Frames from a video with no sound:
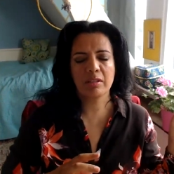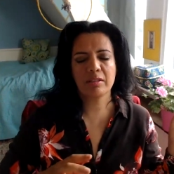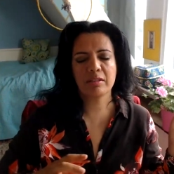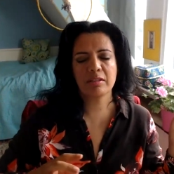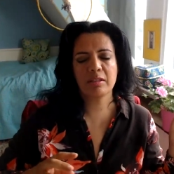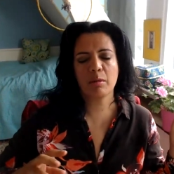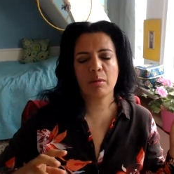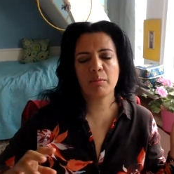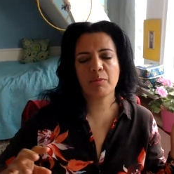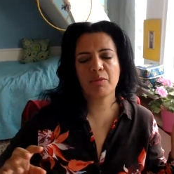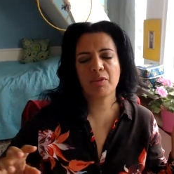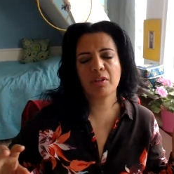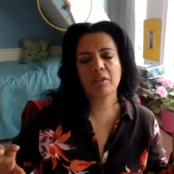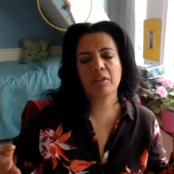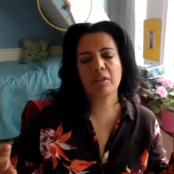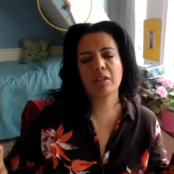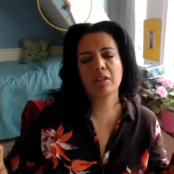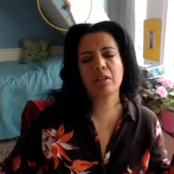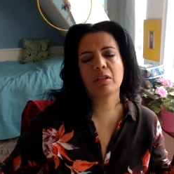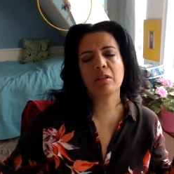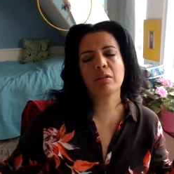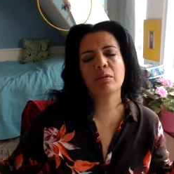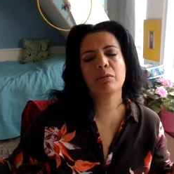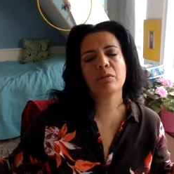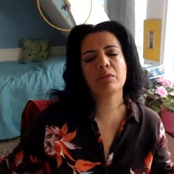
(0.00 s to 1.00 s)
something
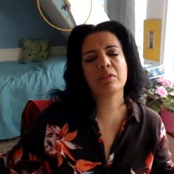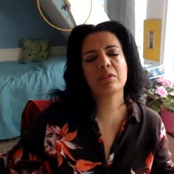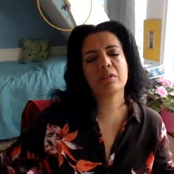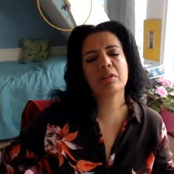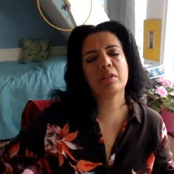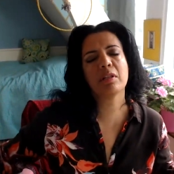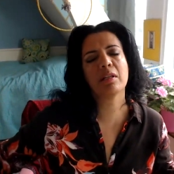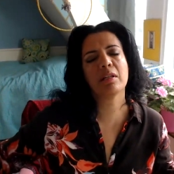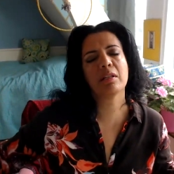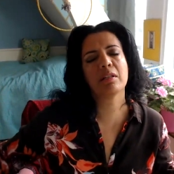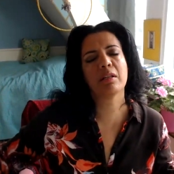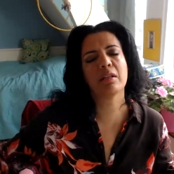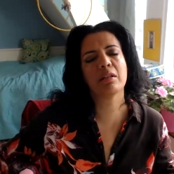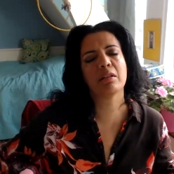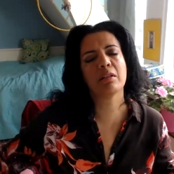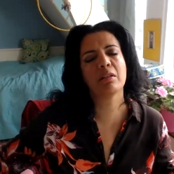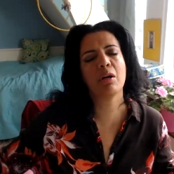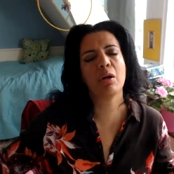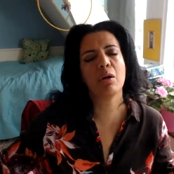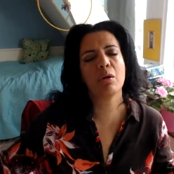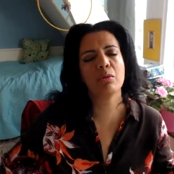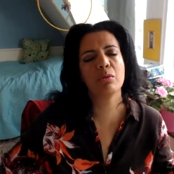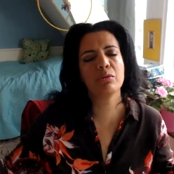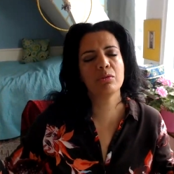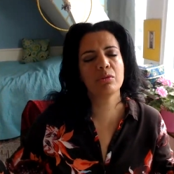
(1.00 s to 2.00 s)
that looks like a
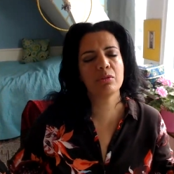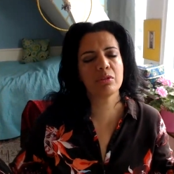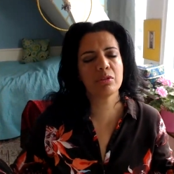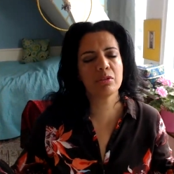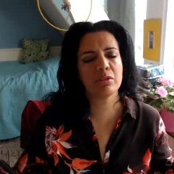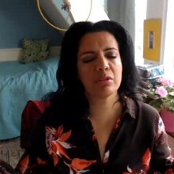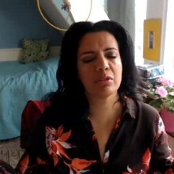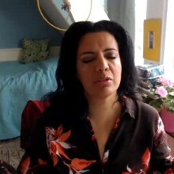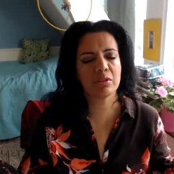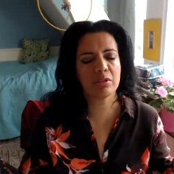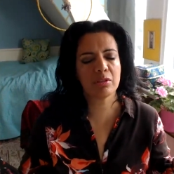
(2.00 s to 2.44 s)
coat.